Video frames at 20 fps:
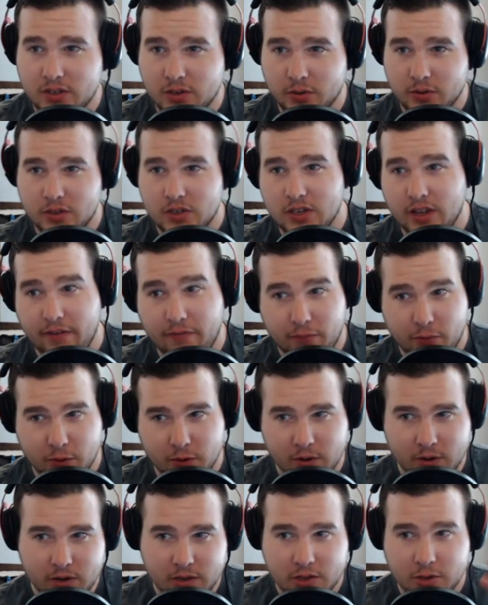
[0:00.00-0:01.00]
so it's safe
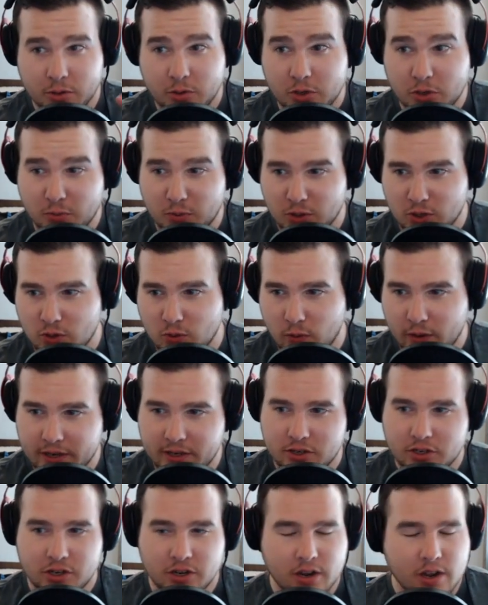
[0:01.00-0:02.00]
for YouTube and
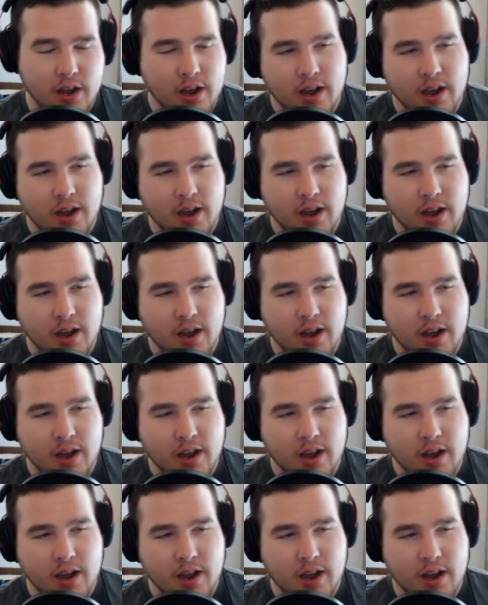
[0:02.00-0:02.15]
Twitch,